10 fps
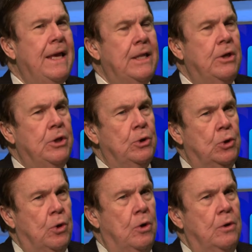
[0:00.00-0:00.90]
you know, you
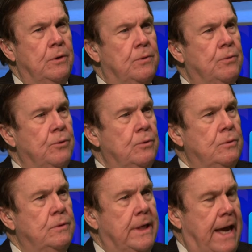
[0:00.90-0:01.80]
learn
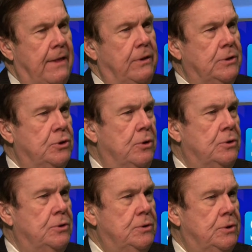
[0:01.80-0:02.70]
through the Catholic
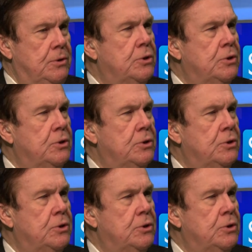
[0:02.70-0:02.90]
Church